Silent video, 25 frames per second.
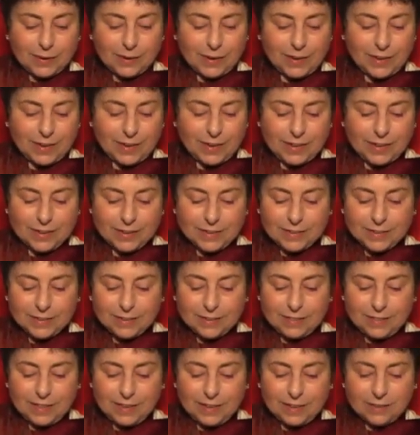and
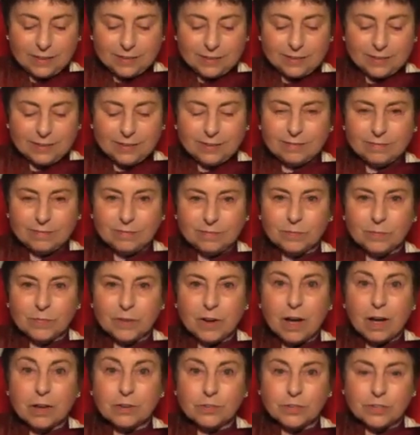then
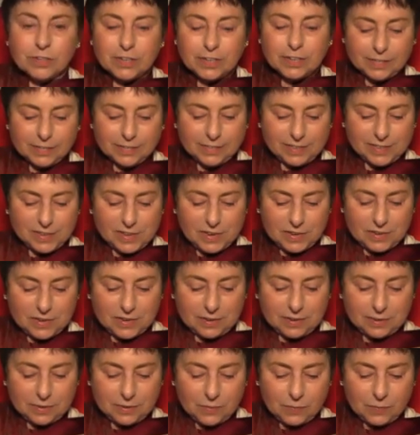got translated.